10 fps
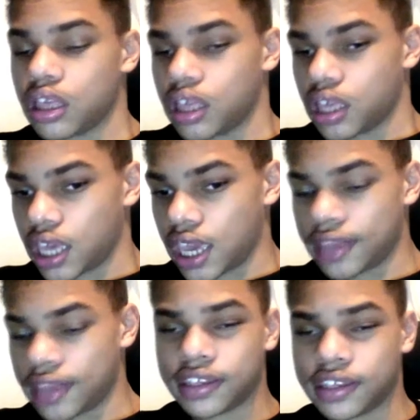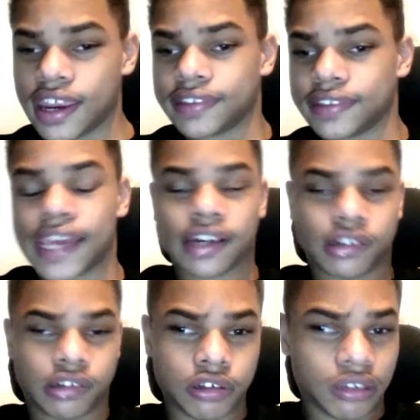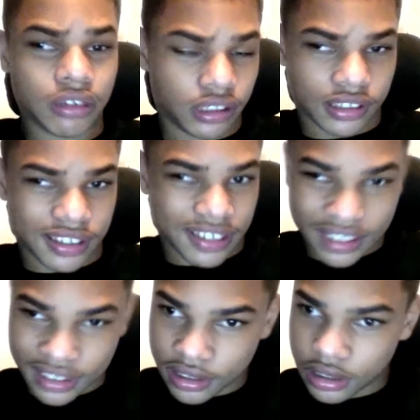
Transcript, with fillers: look at my streams as much could, anymore.